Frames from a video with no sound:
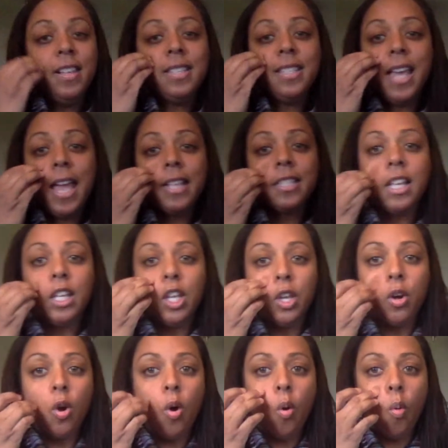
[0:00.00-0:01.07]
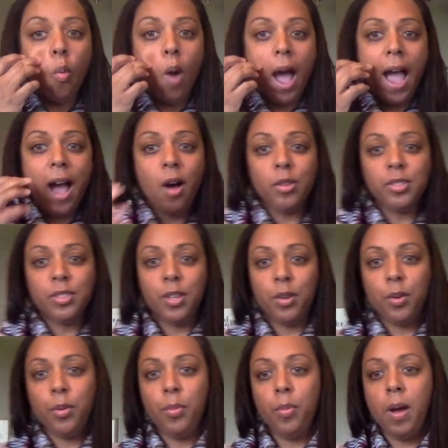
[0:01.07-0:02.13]
takes a little while,
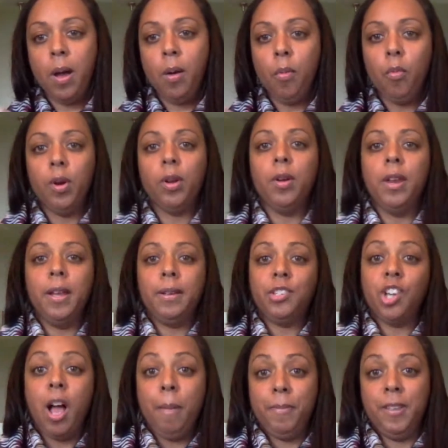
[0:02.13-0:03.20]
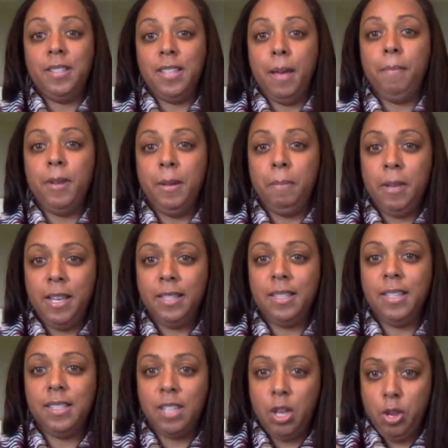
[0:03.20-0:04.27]
so we're going to chop this up into pieces
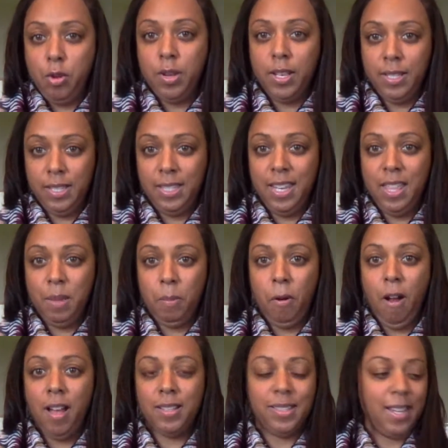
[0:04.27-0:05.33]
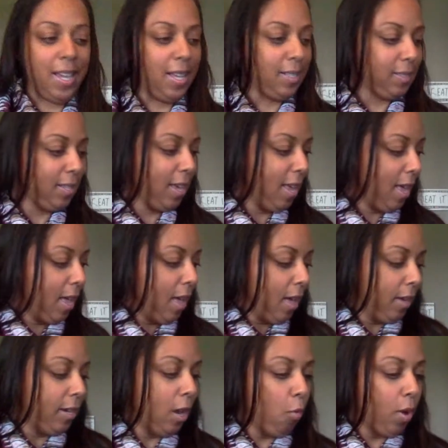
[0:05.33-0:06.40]
so you can see the process.
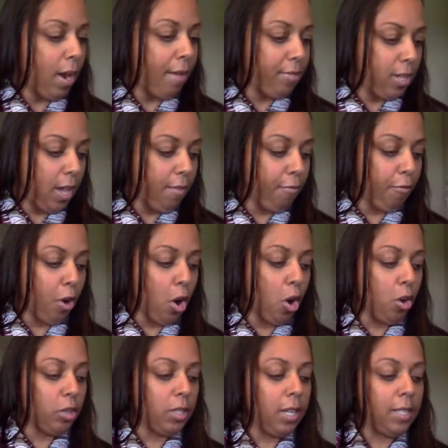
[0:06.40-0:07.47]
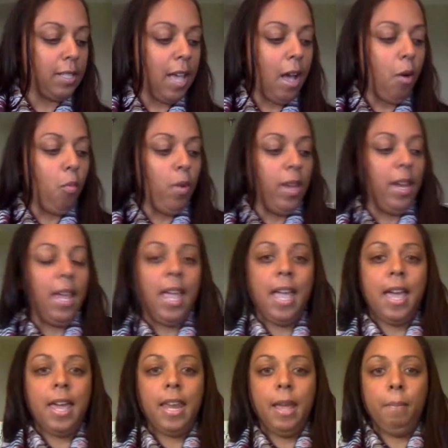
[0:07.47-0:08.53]
Now what I've done first is I went
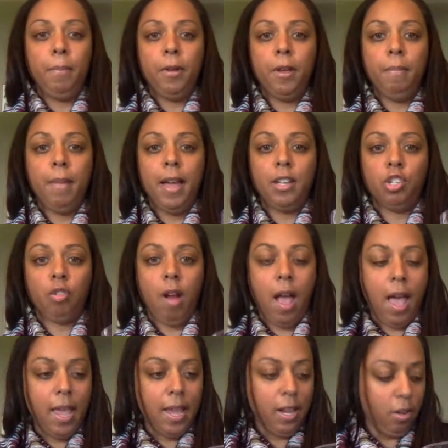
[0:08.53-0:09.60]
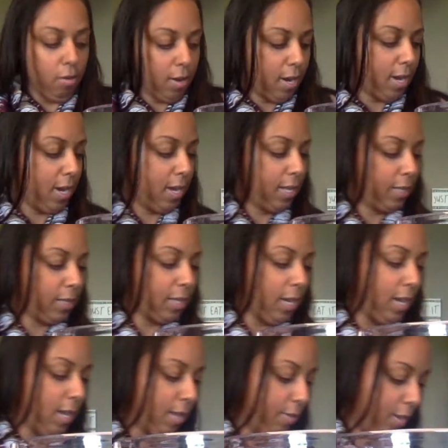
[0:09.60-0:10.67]
ahead and put my dry ingredients
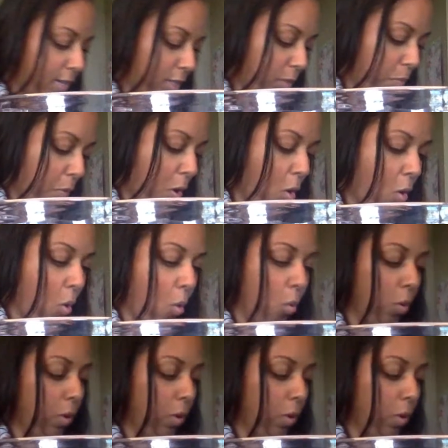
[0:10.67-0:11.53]
in this bowl.